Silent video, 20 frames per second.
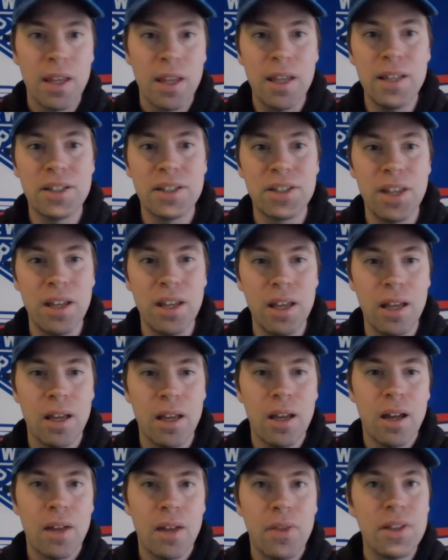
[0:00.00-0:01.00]
is that
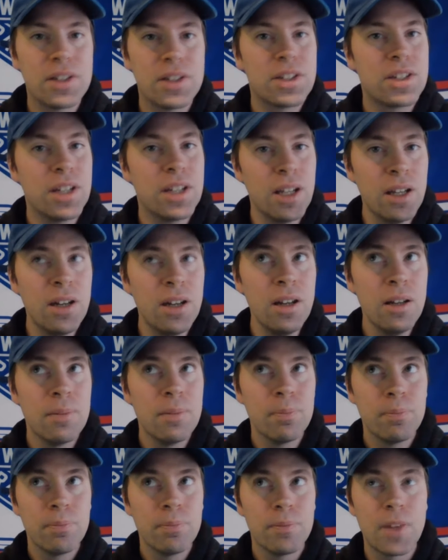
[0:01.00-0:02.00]
the skid
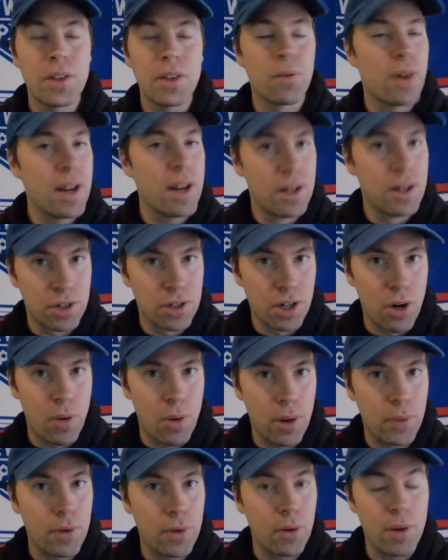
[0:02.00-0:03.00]
that the Rangers are
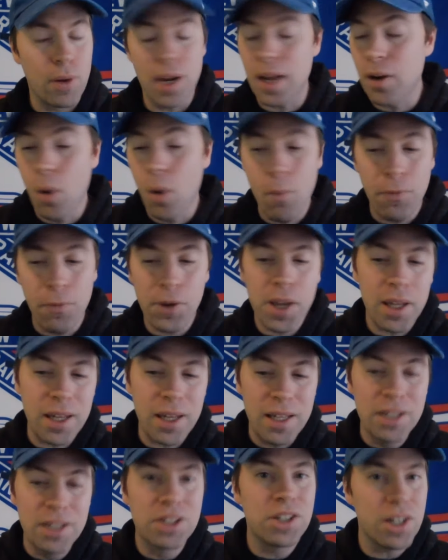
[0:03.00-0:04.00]
going through, and hopefully it
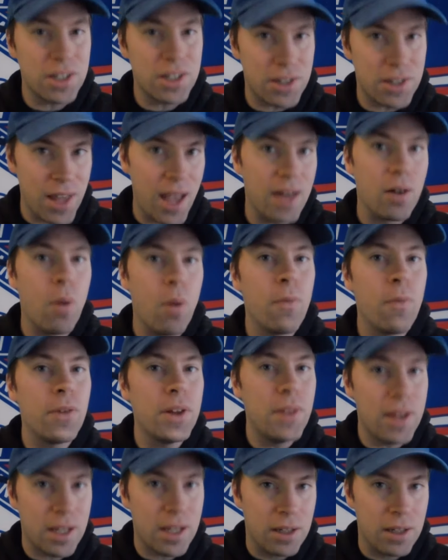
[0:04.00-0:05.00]
is just that, and hopefully
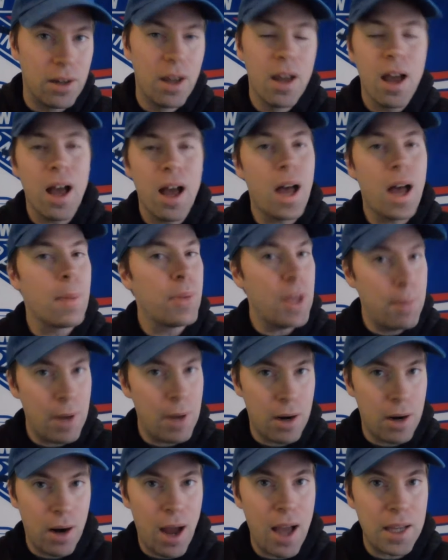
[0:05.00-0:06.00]
they can play
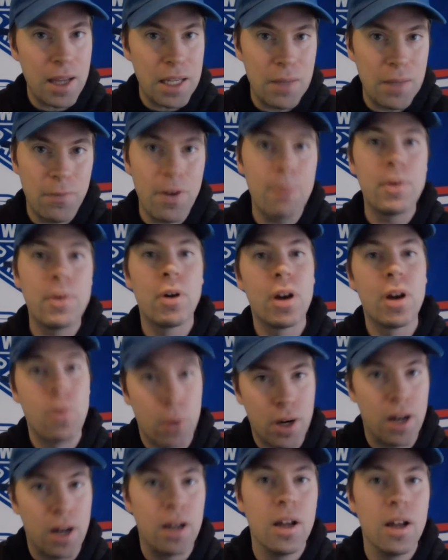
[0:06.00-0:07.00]
better hockey in February, and we're
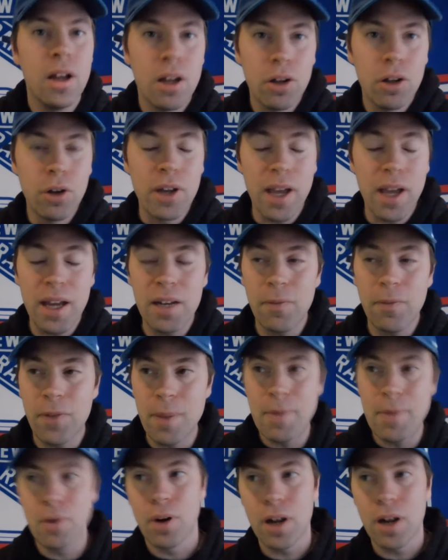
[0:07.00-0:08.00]
going to look ahead to
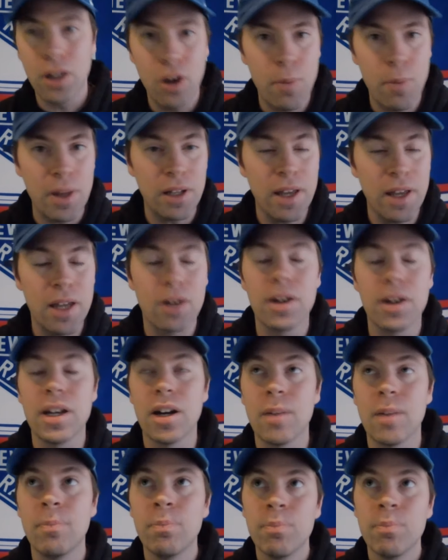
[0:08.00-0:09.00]
February a little bit later
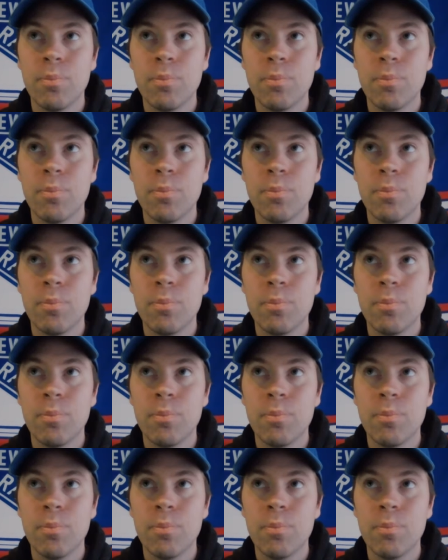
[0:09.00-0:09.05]
here.